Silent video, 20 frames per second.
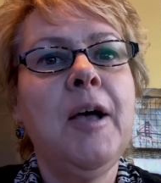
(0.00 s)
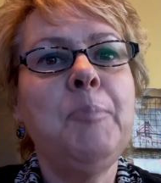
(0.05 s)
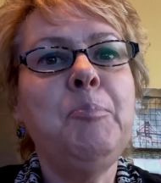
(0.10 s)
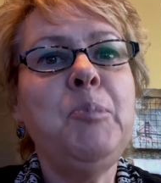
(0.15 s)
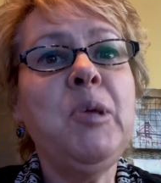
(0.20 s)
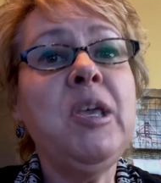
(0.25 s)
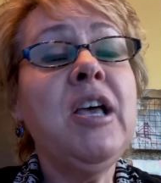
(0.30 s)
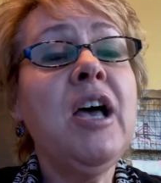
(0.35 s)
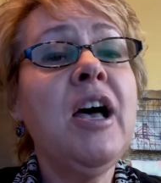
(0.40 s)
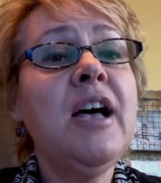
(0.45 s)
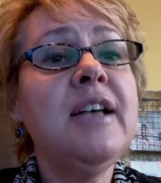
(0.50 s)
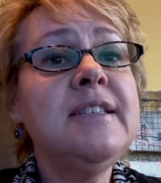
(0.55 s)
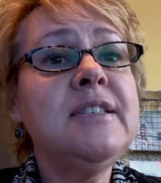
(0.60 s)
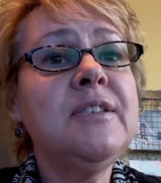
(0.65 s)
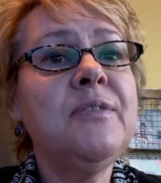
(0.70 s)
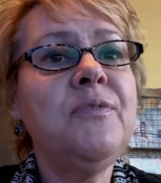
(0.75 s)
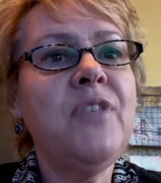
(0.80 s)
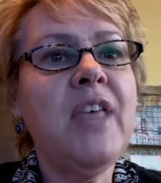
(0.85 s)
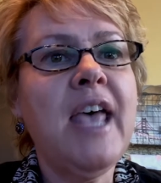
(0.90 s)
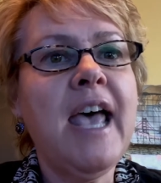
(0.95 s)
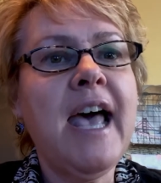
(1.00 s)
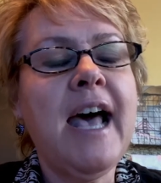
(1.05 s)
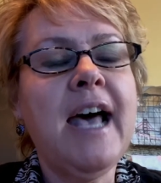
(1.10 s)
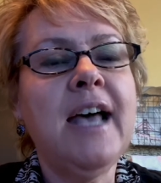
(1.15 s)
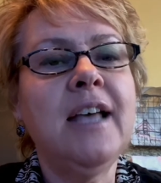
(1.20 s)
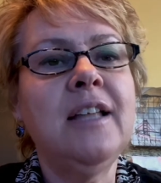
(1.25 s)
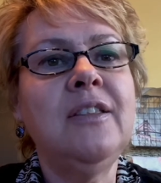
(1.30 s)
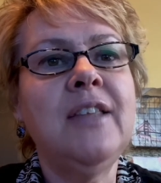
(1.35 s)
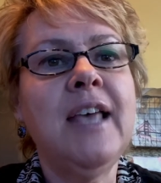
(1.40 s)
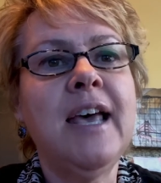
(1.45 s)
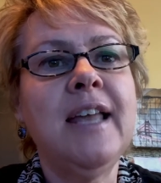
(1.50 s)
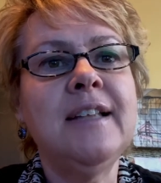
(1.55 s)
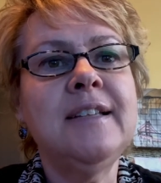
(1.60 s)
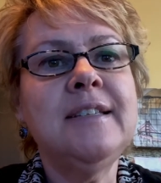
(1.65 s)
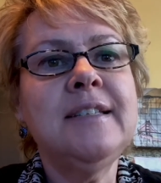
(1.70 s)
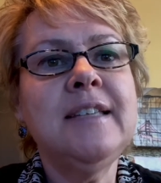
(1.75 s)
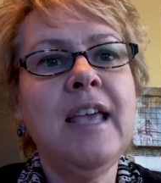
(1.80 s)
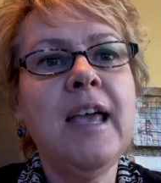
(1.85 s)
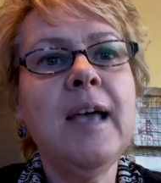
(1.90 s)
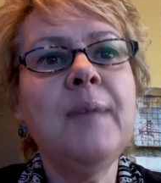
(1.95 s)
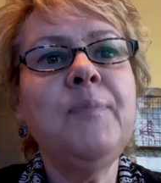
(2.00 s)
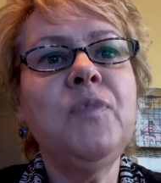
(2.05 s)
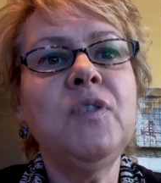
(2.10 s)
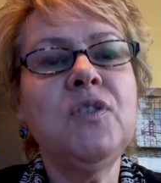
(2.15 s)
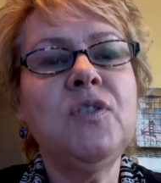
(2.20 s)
because of that, that has kept the